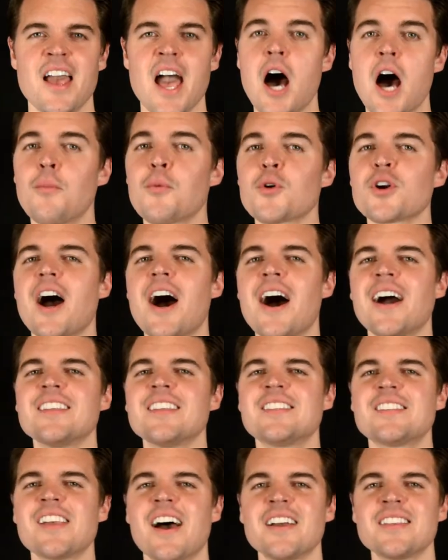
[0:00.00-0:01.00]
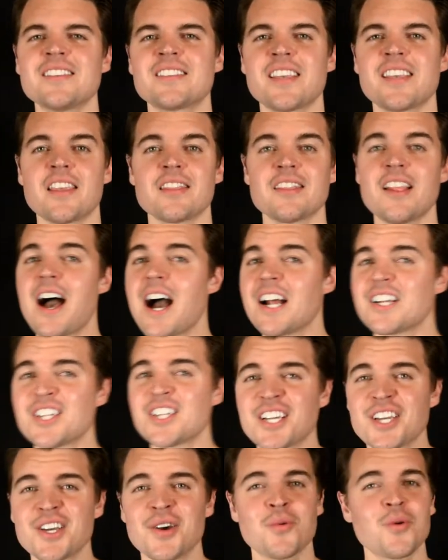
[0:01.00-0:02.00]
Albert Einstein said
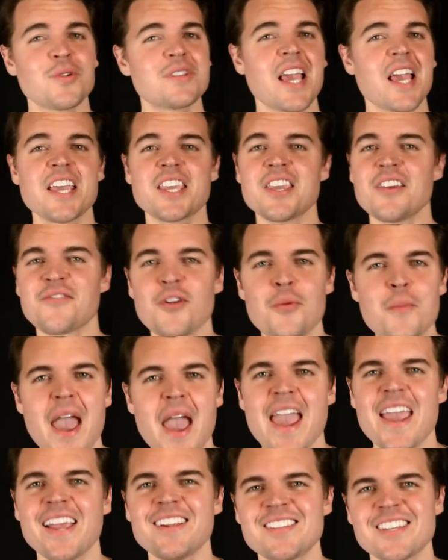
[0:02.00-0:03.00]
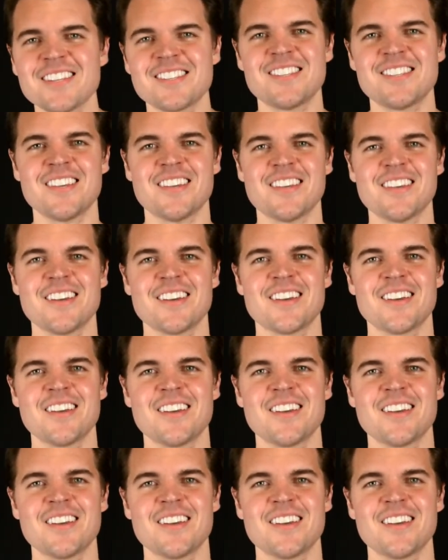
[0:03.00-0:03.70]
logic will take you from A to Z.